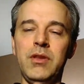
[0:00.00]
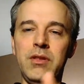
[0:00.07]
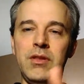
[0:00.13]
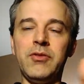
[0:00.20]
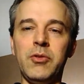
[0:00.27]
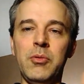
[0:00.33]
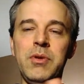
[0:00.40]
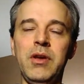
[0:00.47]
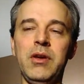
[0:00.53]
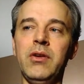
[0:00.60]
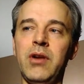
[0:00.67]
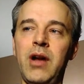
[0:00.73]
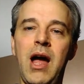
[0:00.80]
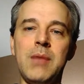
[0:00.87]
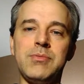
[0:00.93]
this would be a
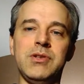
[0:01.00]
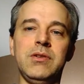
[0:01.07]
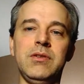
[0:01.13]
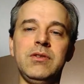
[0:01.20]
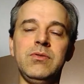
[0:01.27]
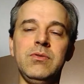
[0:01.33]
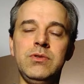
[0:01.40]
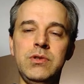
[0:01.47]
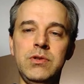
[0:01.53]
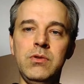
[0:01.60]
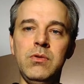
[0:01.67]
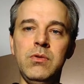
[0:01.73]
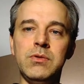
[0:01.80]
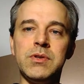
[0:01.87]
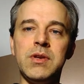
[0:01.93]
good option to
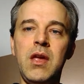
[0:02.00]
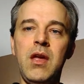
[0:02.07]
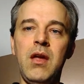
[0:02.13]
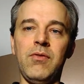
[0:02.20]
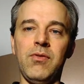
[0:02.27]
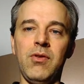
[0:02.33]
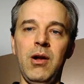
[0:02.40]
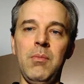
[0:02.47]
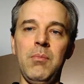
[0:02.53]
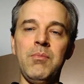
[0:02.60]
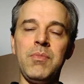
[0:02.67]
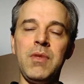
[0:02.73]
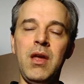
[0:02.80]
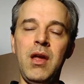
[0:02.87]
choose from.